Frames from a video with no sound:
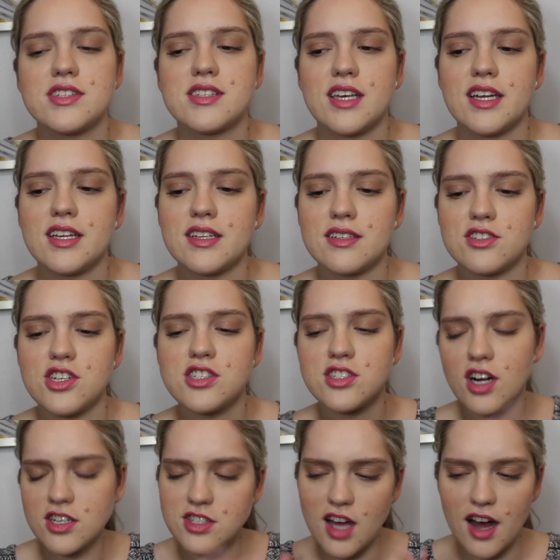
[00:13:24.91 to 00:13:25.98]

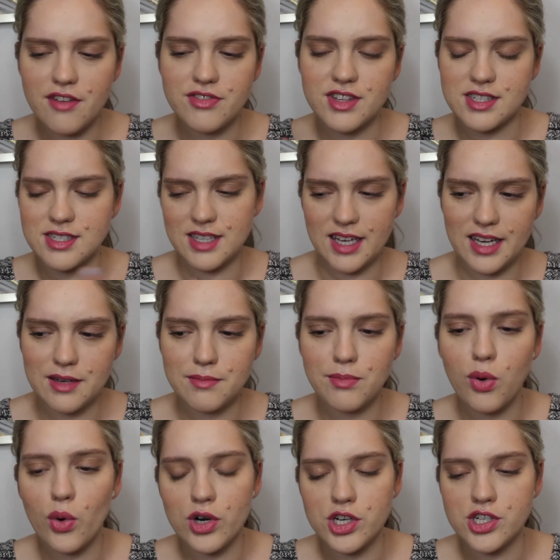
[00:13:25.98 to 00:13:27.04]
skin
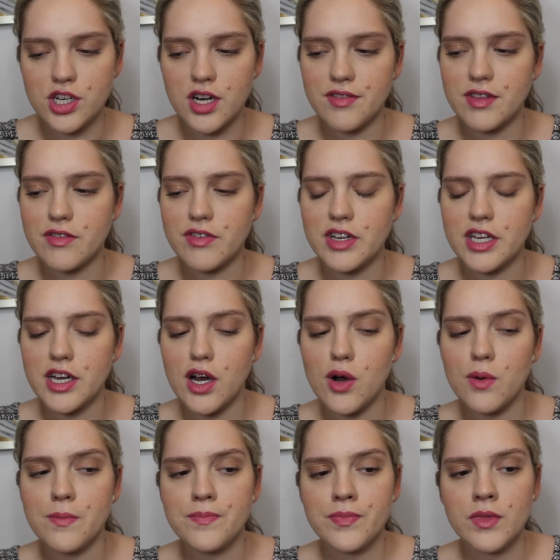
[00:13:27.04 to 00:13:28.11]
portion of the
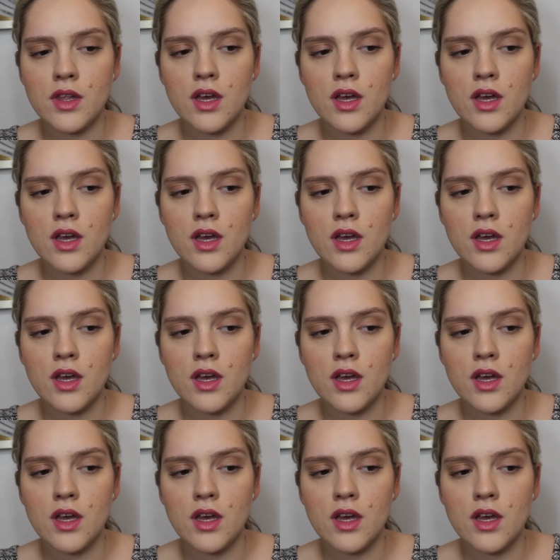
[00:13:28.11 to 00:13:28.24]
video